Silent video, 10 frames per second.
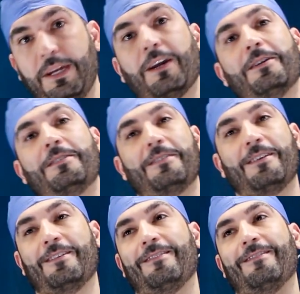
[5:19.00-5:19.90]
because
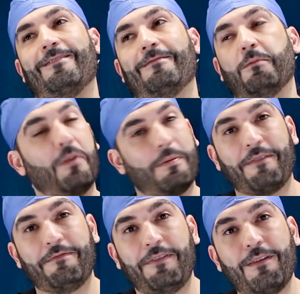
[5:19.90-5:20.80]
one of
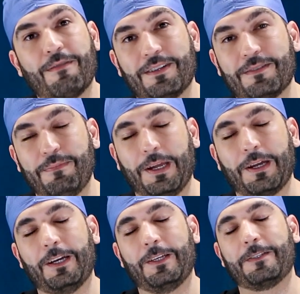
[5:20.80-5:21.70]
my favorites,
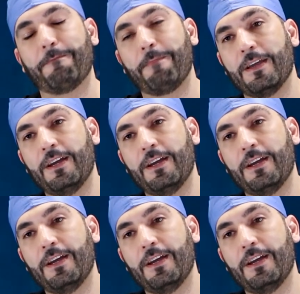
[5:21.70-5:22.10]
because